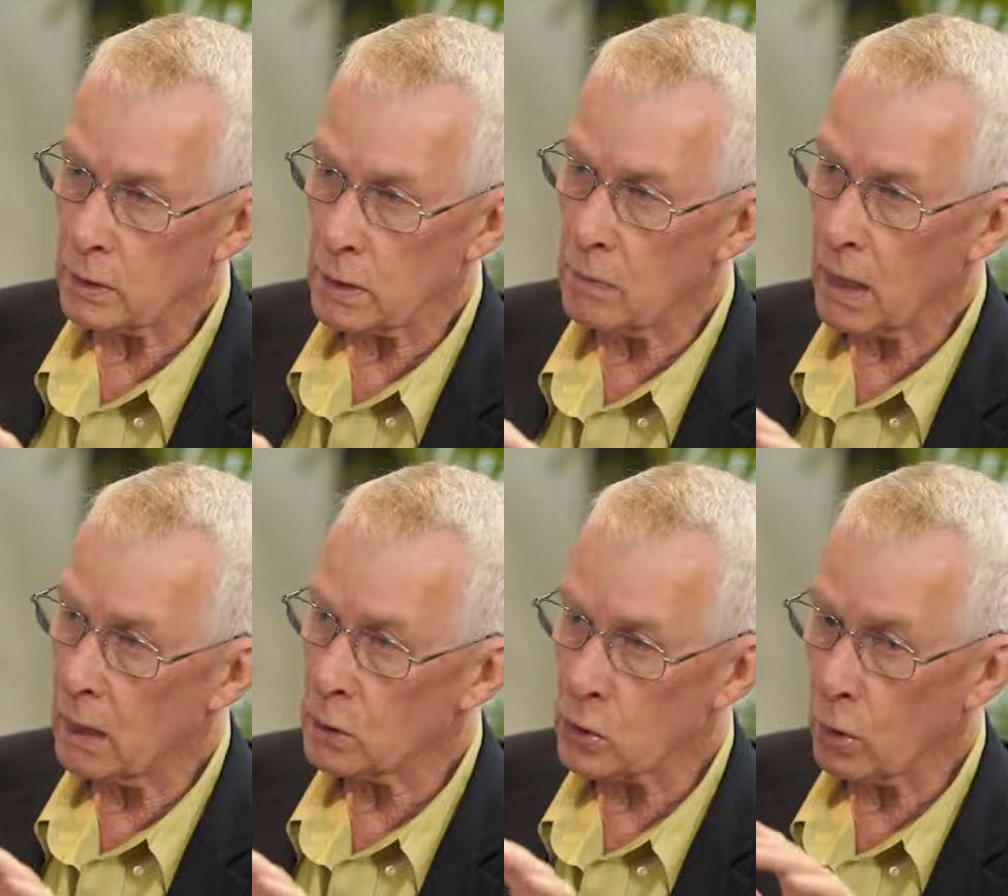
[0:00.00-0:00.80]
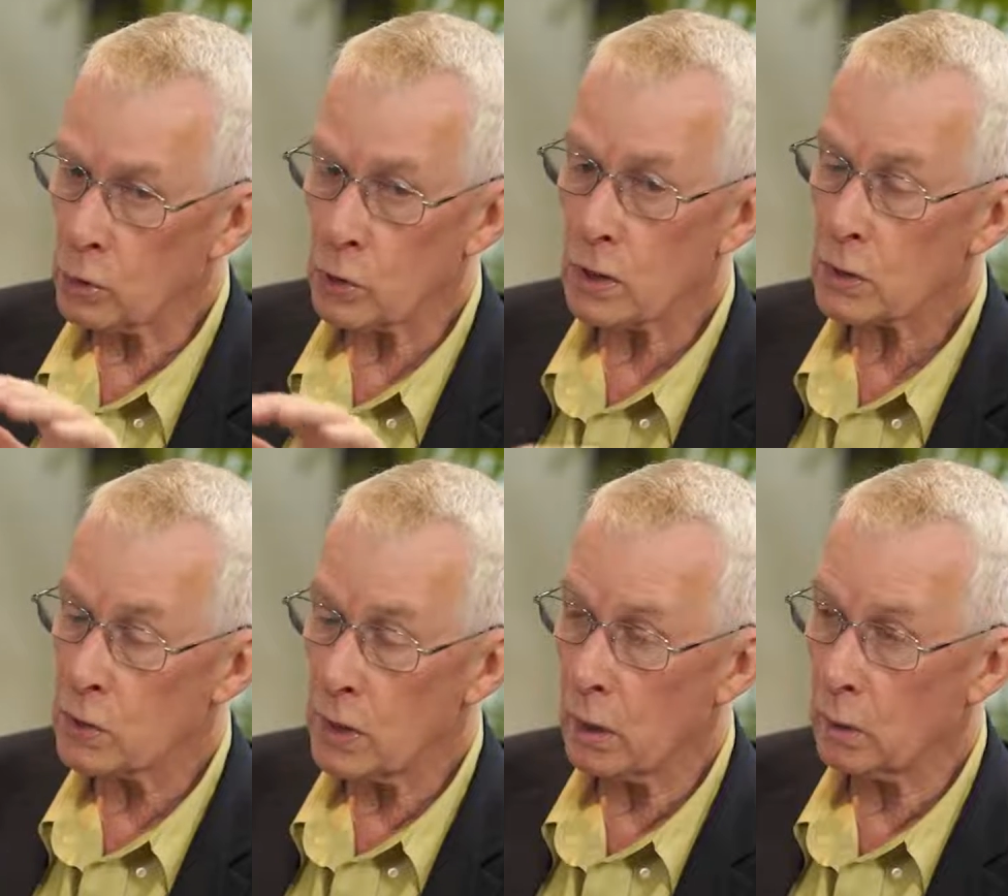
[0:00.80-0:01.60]
demands not just
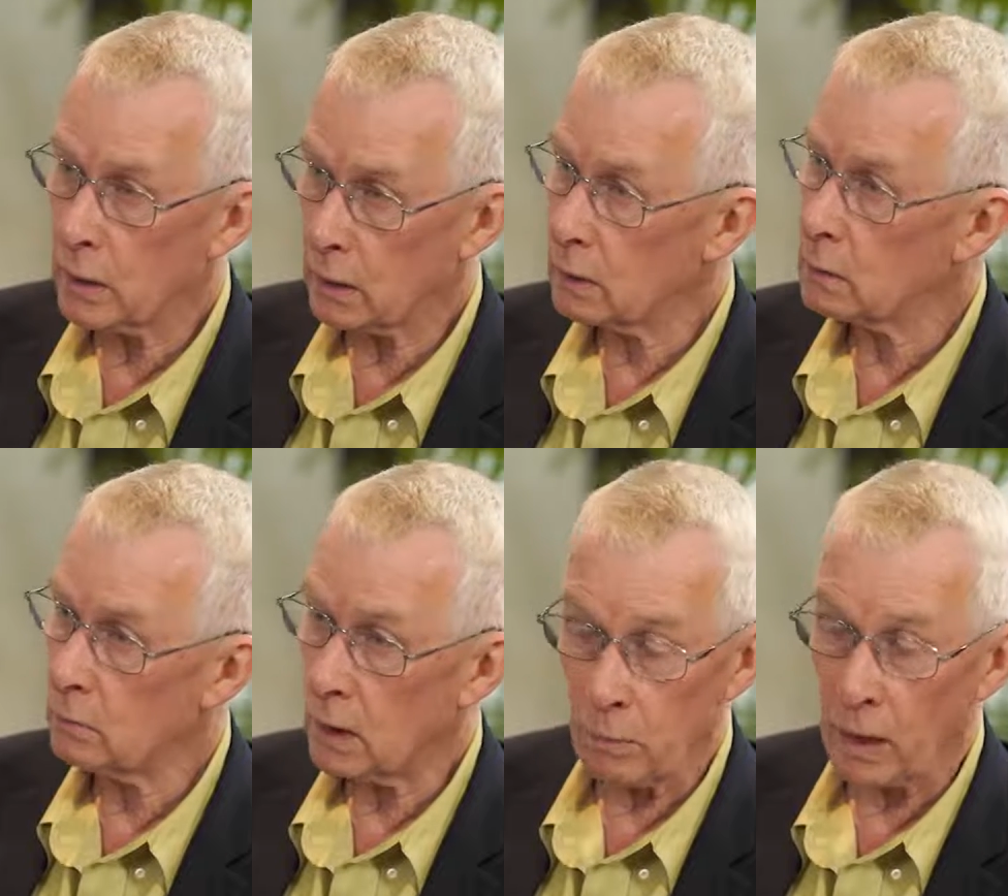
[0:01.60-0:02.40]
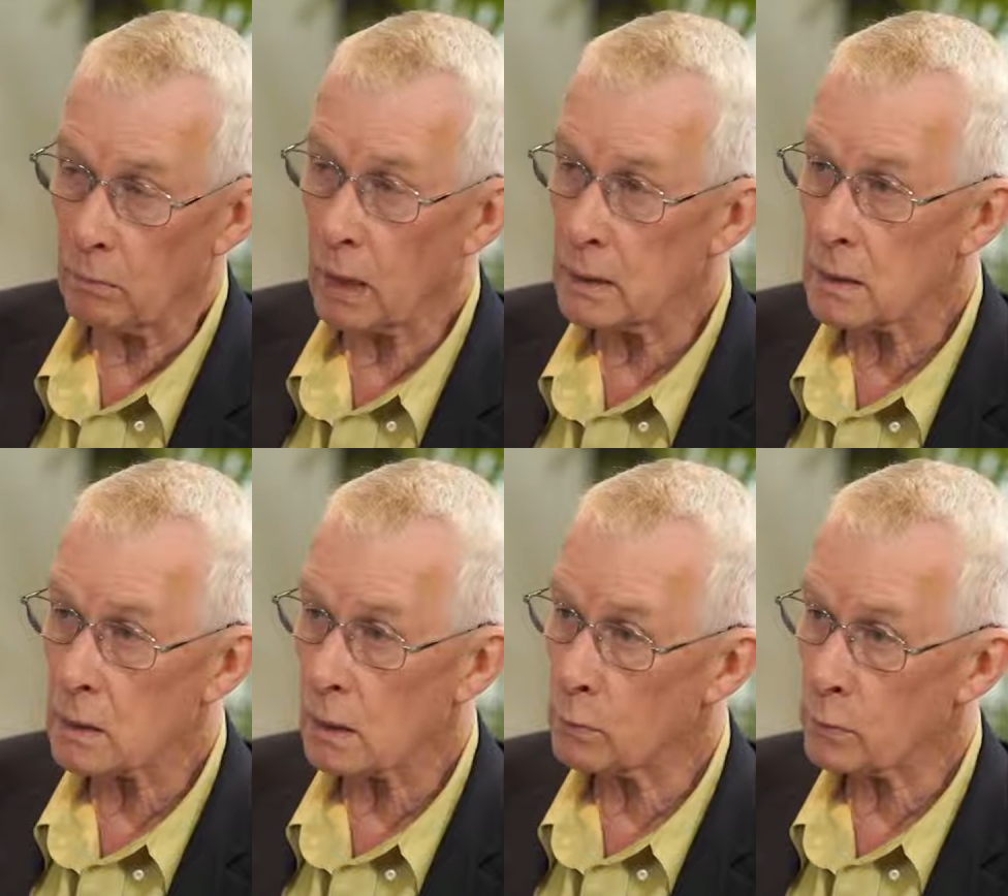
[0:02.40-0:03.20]
knowing about my
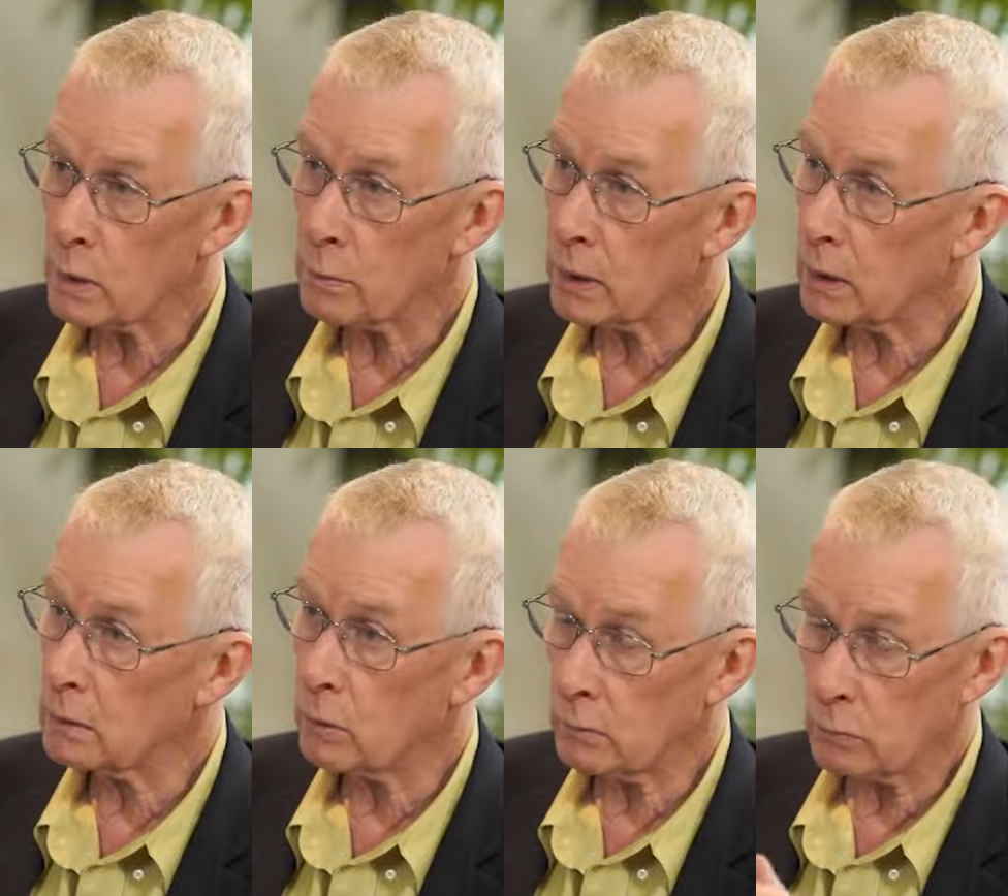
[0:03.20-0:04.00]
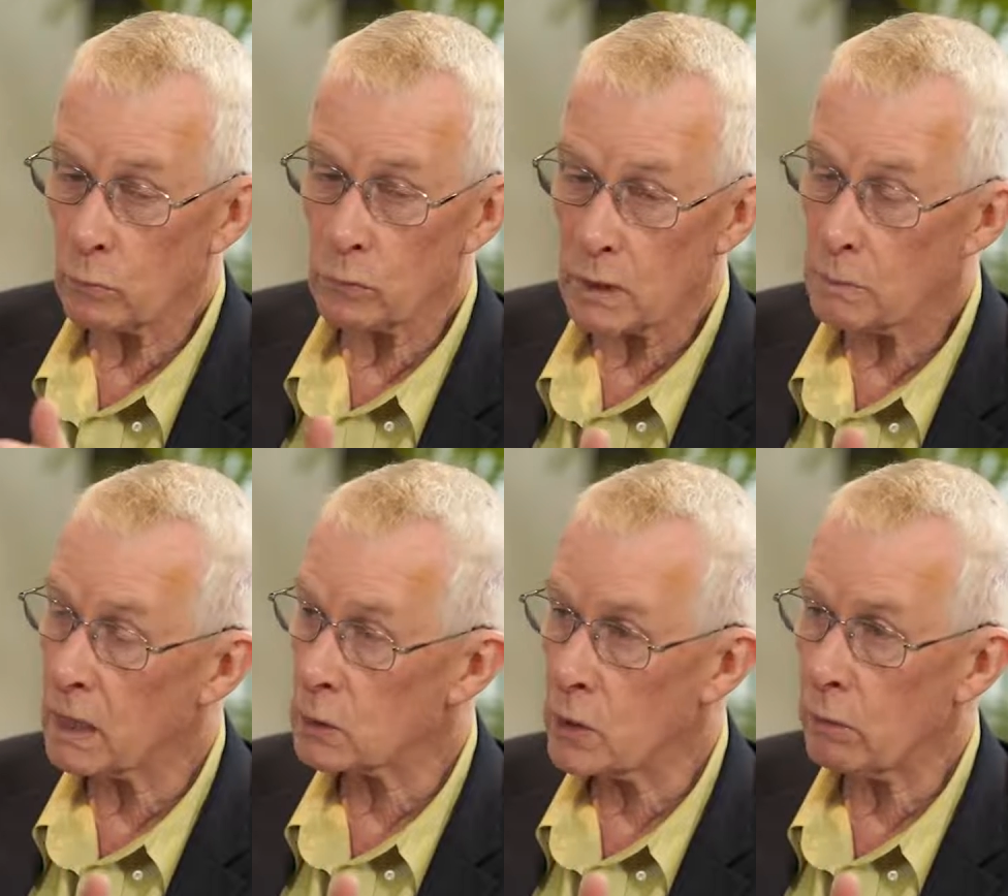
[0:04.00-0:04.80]
discovery, but it
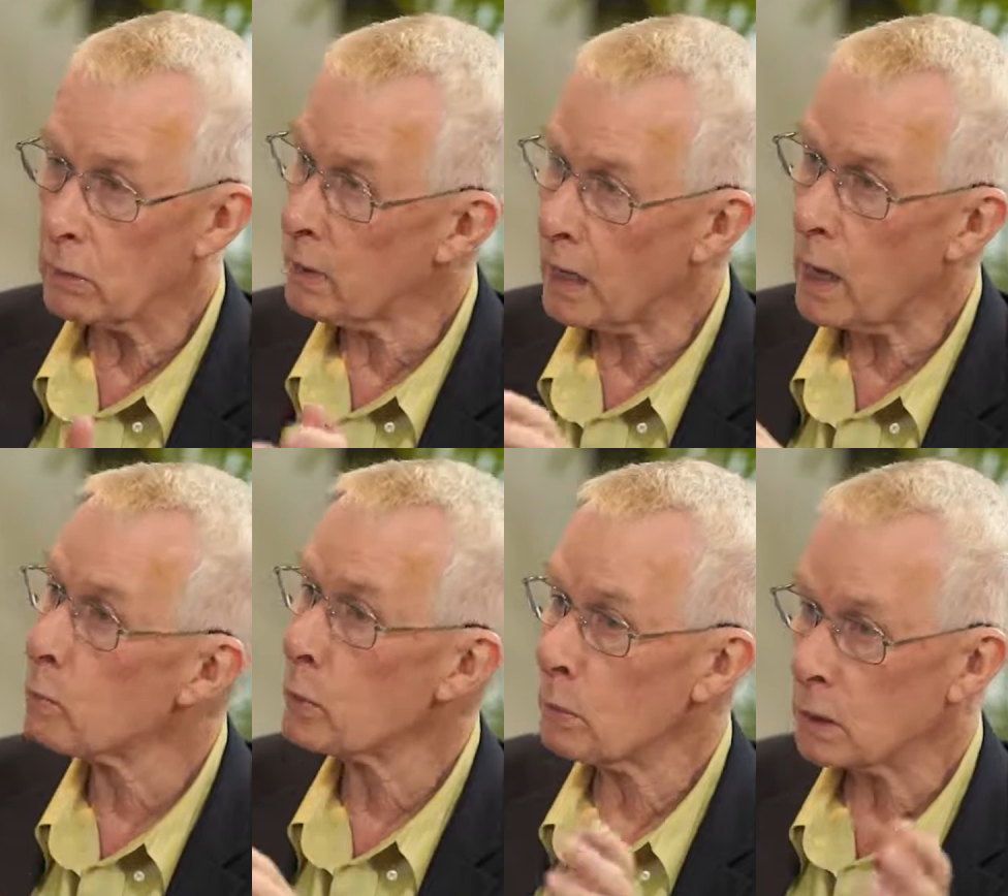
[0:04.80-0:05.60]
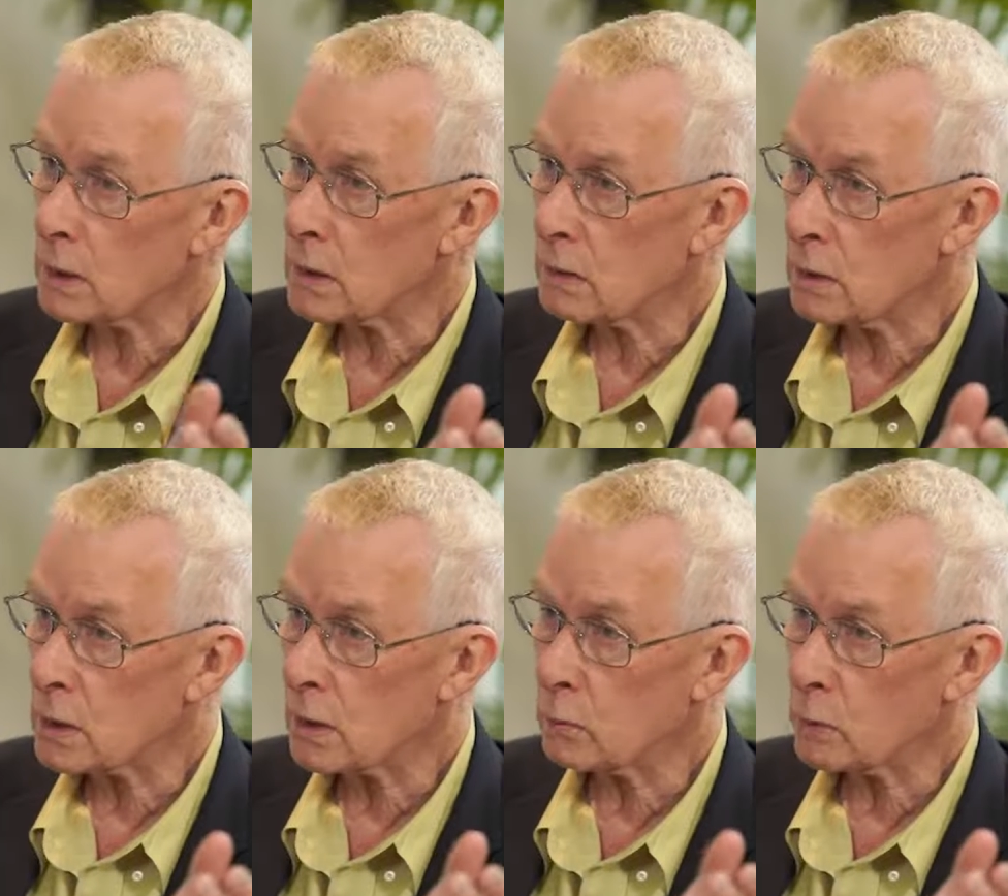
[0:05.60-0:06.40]
demands knowing about everybody's
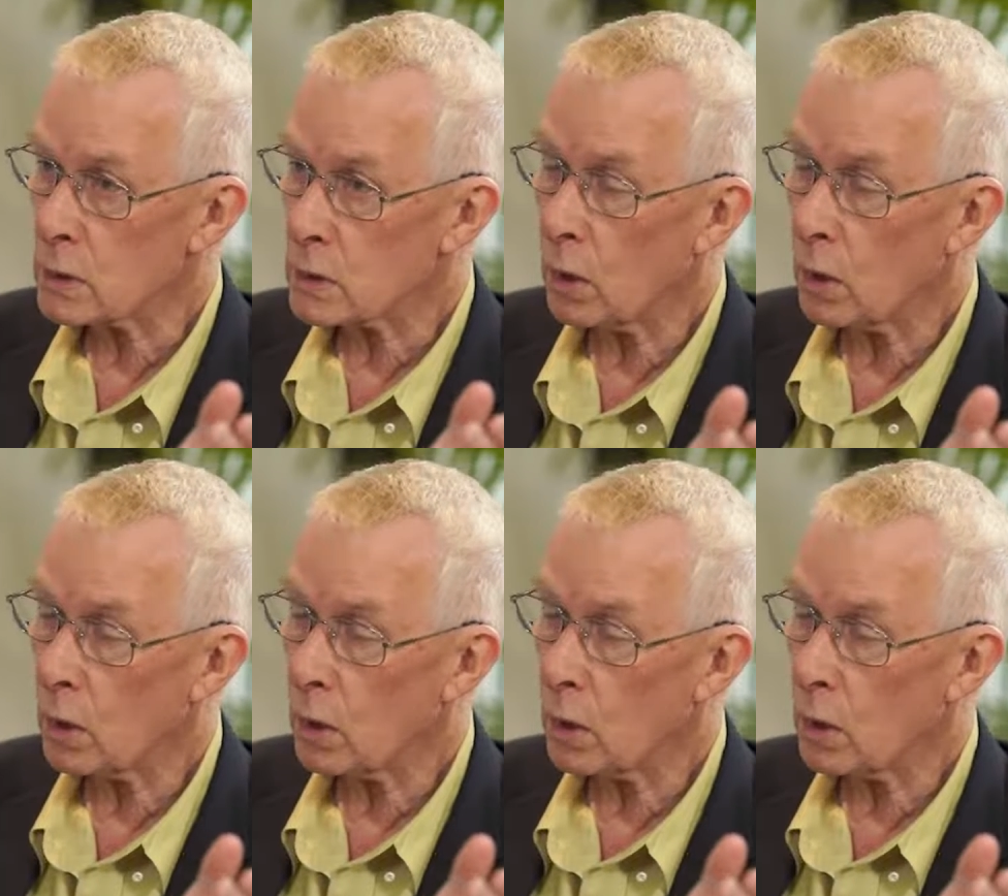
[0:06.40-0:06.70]
discoveries.